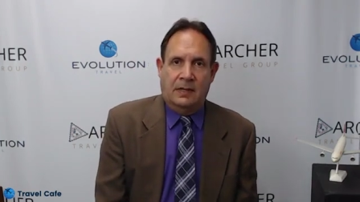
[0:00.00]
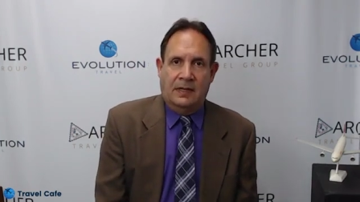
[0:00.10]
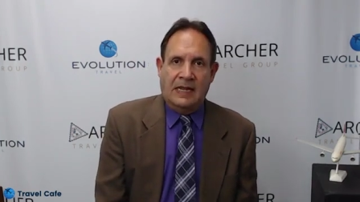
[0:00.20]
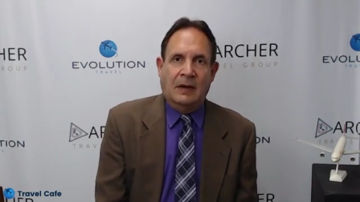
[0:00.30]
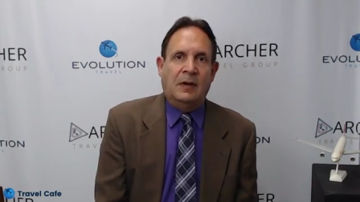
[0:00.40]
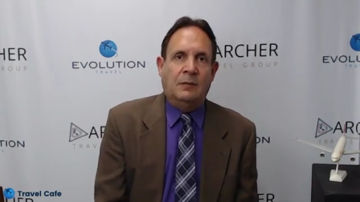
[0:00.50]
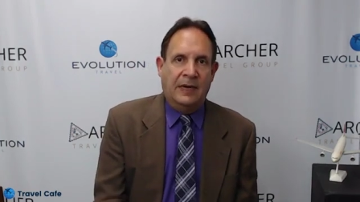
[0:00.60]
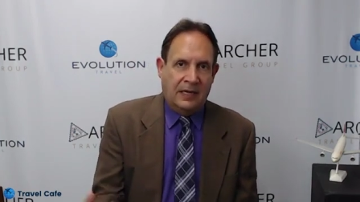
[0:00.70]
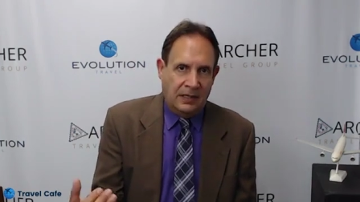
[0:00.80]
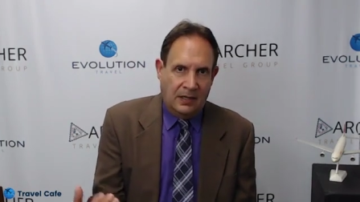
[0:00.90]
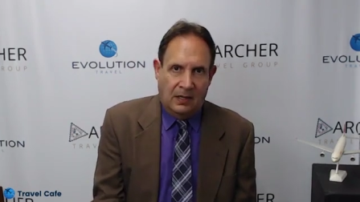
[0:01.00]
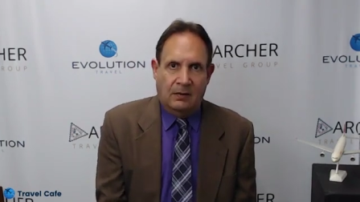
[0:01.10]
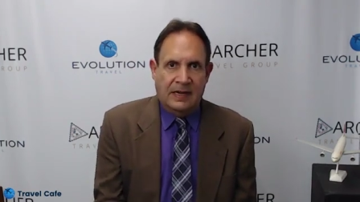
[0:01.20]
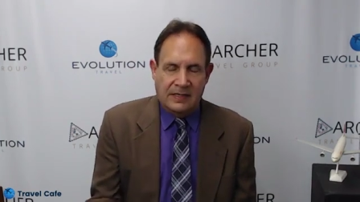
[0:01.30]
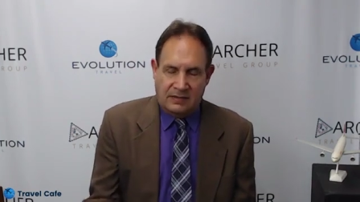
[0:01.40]
That way we can go
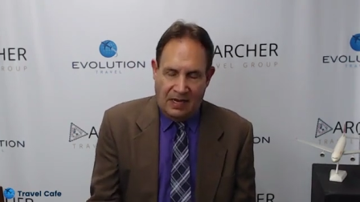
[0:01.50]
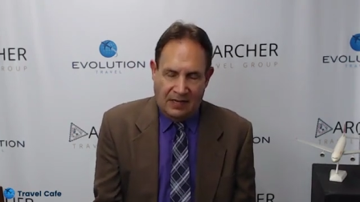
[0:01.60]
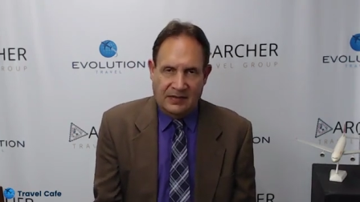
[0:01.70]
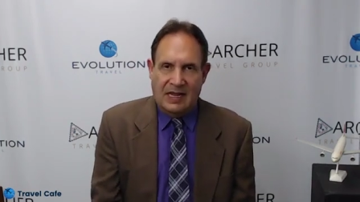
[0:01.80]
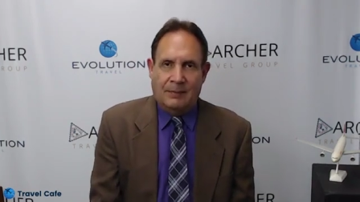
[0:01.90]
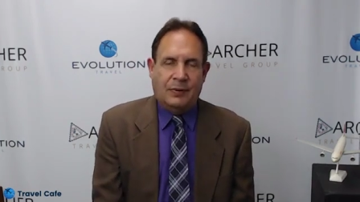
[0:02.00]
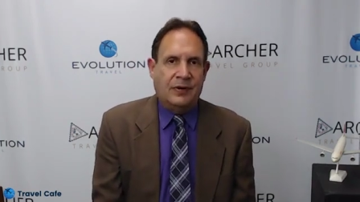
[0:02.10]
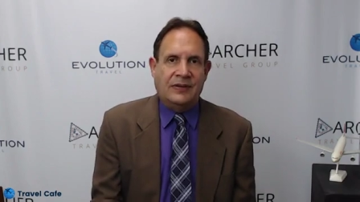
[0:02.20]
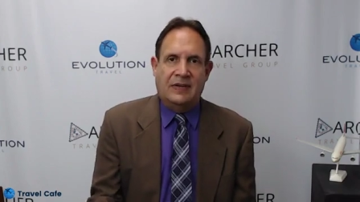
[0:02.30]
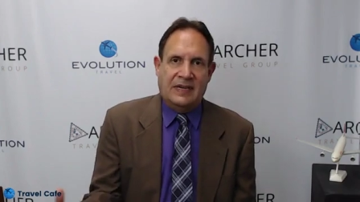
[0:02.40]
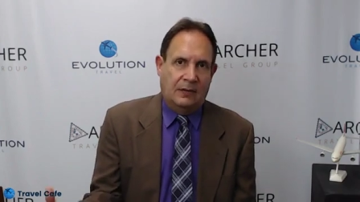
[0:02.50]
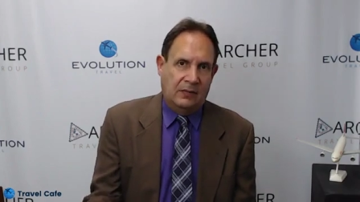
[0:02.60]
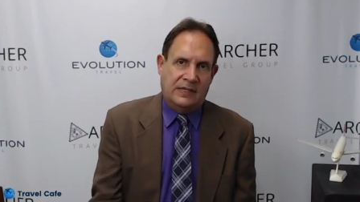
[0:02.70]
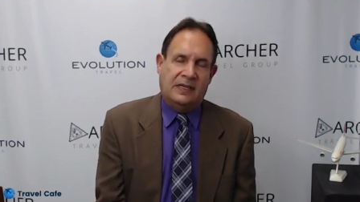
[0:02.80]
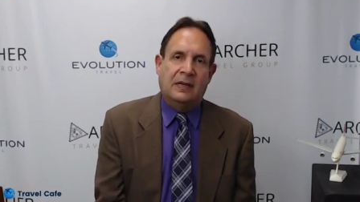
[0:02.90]
and talk to that person and say,
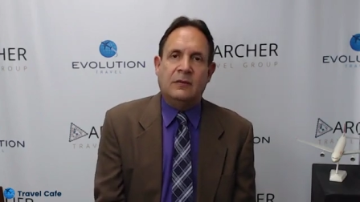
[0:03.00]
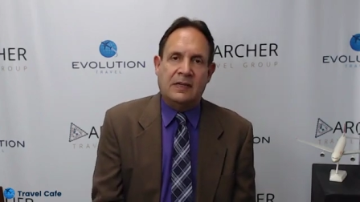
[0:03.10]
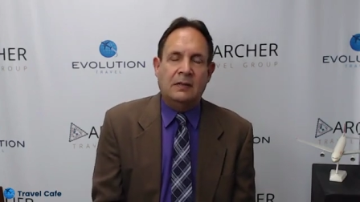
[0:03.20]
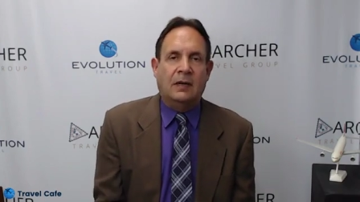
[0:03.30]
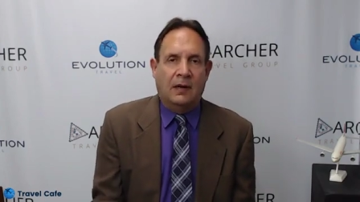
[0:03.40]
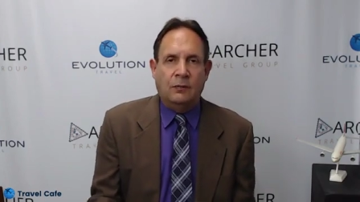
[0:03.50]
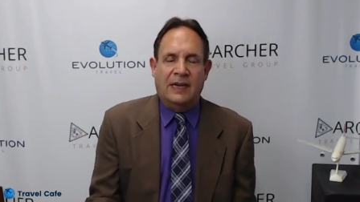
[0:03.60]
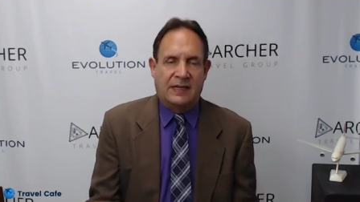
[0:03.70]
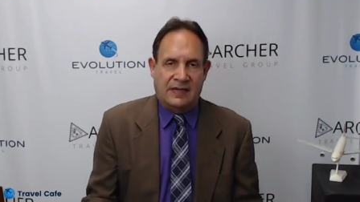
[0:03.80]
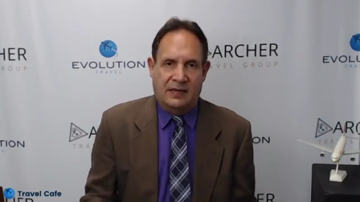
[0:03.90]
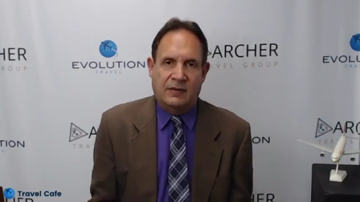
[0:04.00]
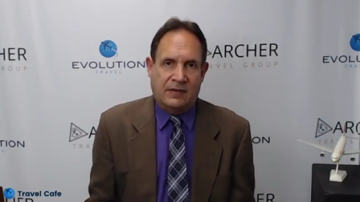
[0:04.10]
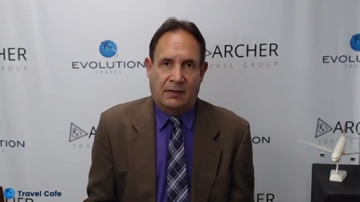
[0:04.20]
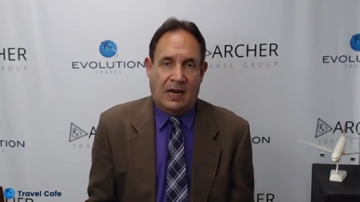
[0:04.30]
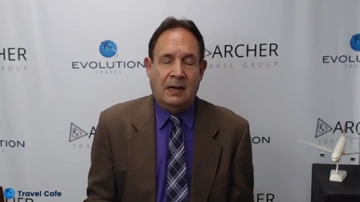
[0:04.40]
what's, the, what's you know, and we can see what's
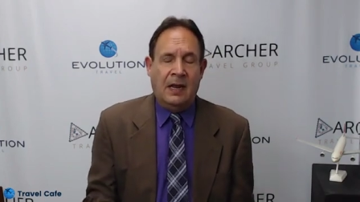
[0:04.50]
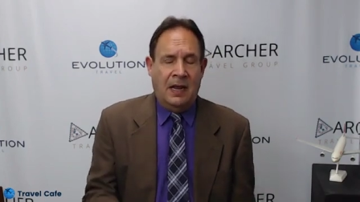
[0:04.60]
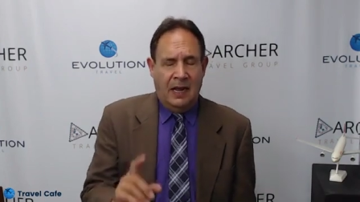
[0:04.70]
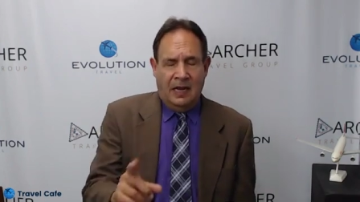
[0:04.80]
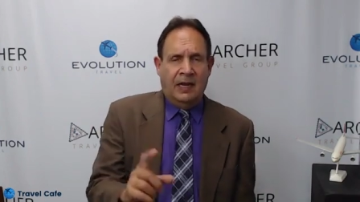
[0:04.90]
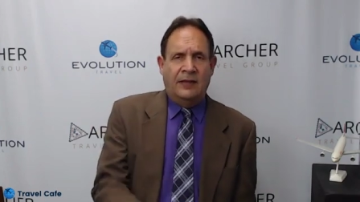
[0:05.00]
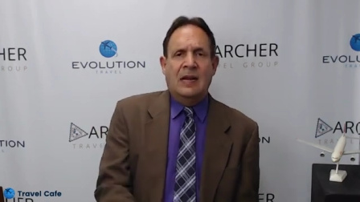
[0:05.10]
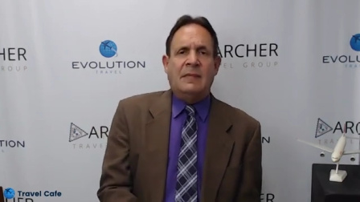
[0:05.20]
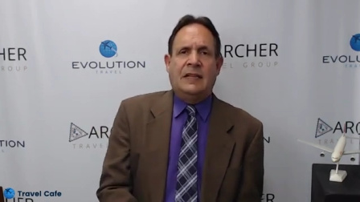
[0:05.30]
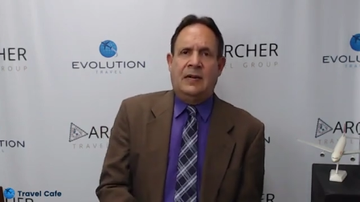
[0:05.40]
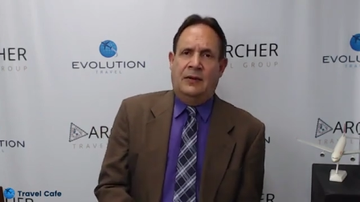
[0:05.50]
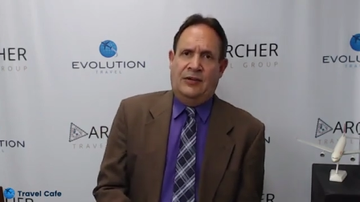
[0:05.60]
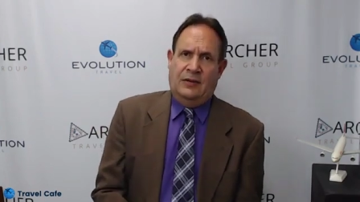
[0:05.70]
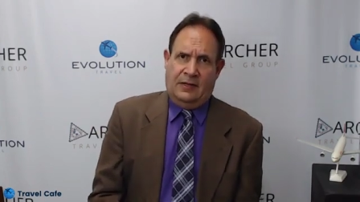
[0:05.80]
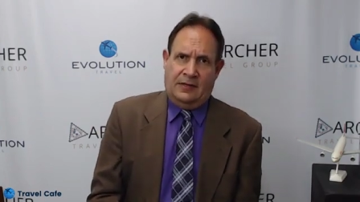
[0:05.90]
going on. And the thing about the
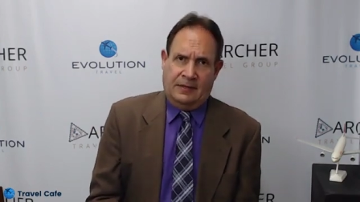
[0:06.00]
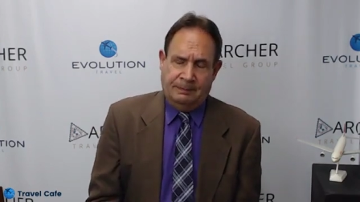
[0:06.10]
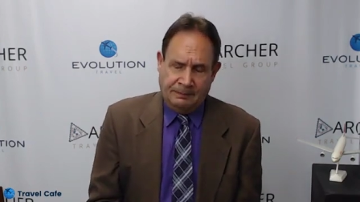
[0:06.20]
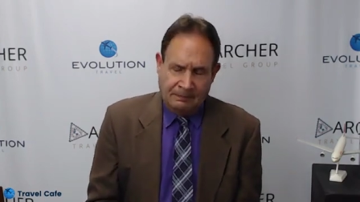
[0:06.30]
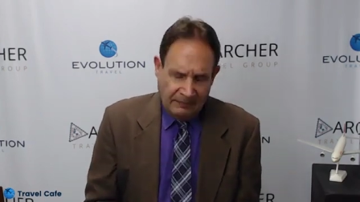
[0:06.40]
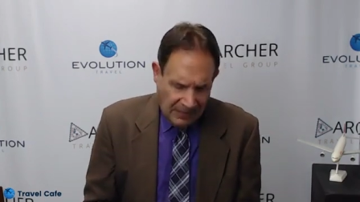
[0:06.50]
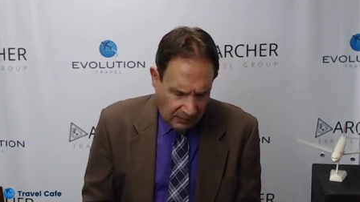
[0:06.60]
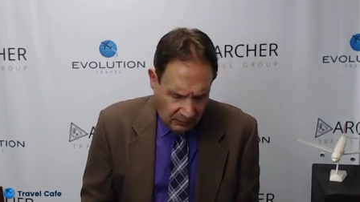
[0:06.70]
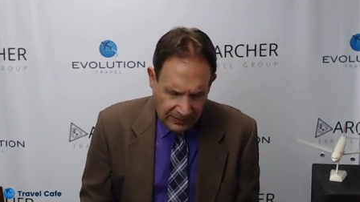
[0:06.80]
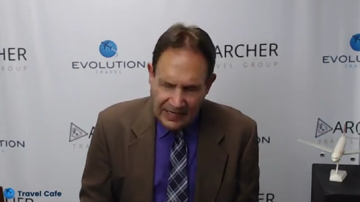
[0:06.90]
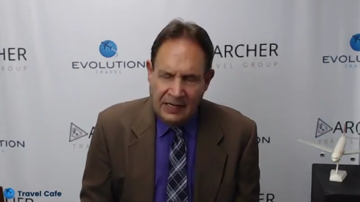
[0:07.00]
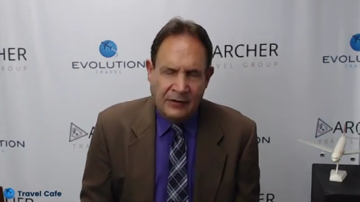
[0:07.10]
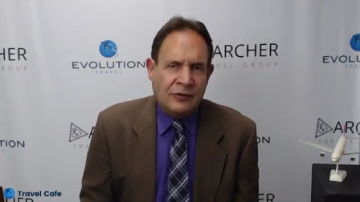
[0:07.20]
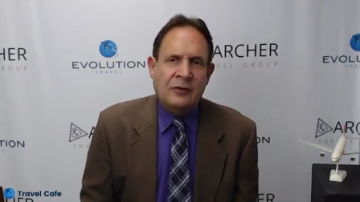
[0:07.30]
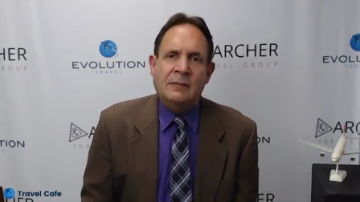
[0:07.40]
insurance, we're getting
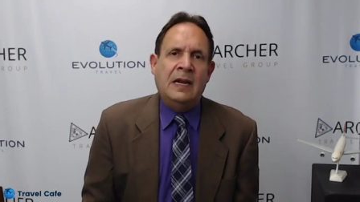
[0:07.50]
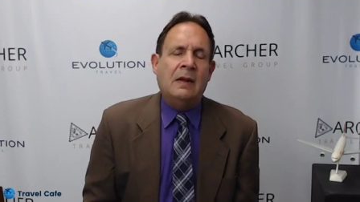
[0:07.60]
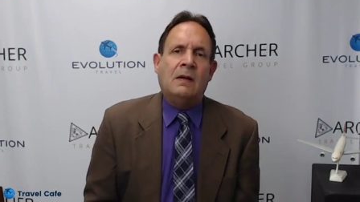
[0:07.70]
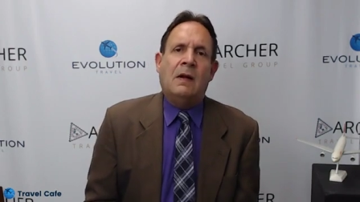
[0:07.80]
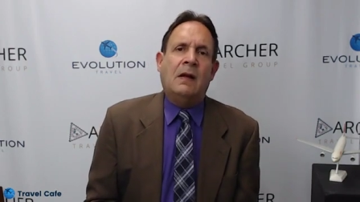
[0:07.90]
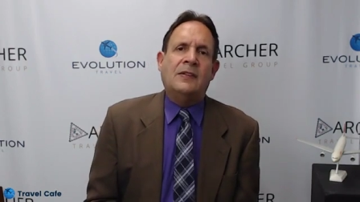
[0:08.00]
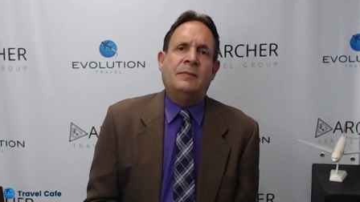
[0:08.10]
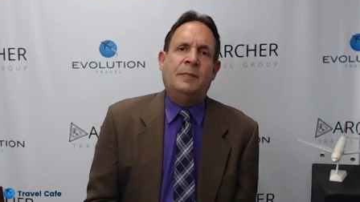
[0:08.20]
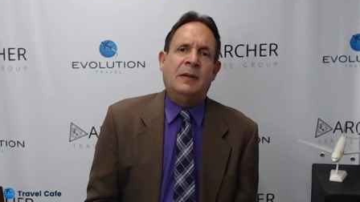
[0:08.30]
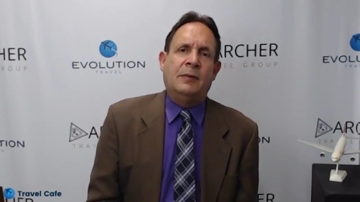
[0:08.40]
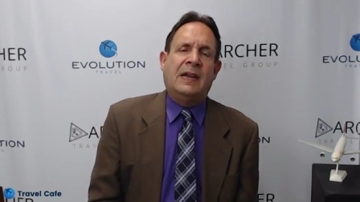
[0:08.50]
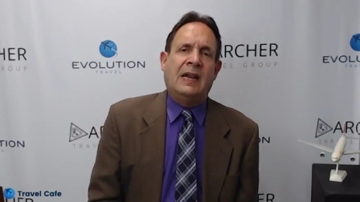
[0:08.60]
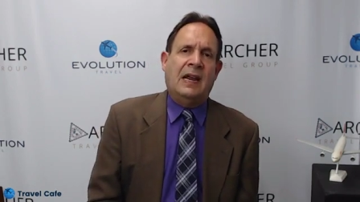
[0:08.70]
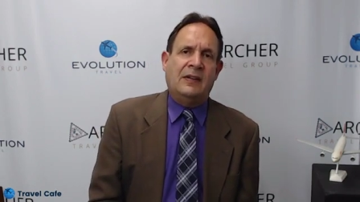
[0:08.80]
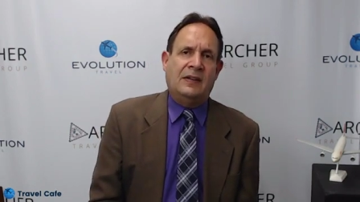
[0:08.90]
too many calls of people
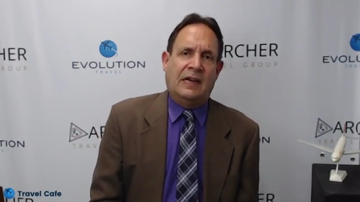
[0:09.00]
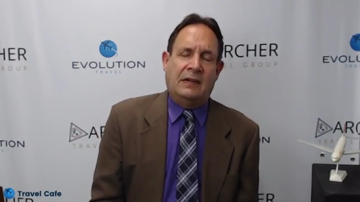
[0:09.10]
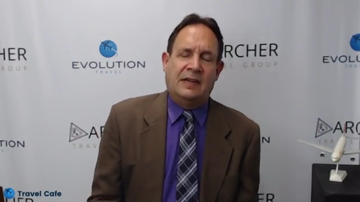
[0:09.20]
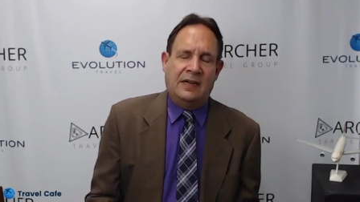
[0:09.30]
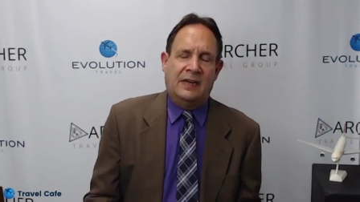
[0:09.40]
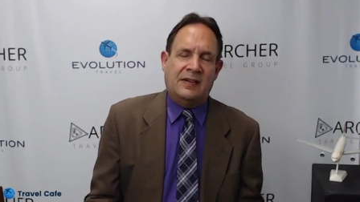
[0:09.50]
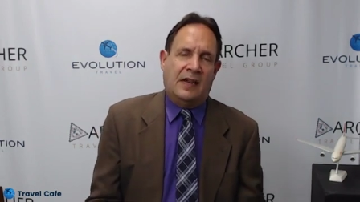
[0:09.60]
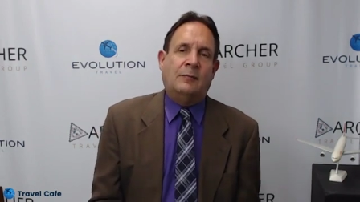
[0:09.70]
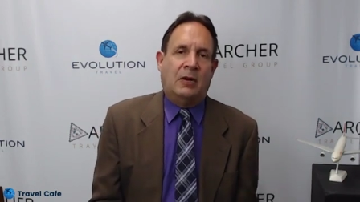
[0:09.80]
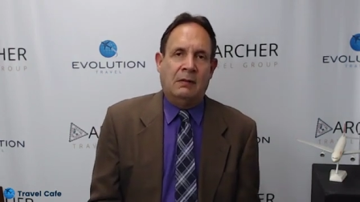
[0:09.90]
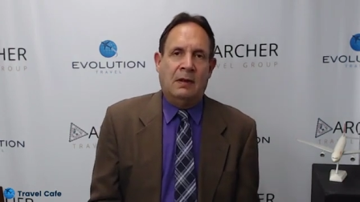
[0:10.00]
canceling that. You see, it's summer.